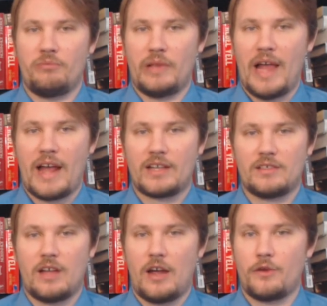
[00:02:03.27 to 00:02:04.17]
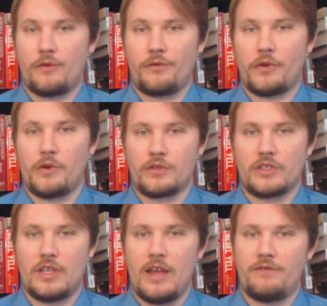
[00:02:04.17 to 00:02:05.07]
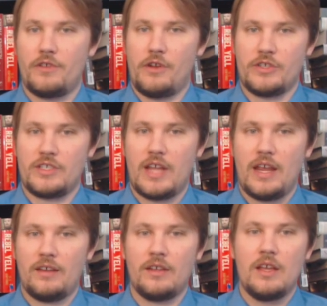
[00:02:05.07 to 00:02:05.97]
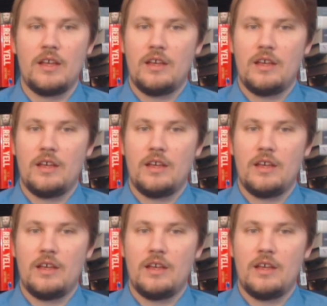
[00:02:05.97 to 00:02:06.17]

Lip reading: of blacks, either free or slave, to their state.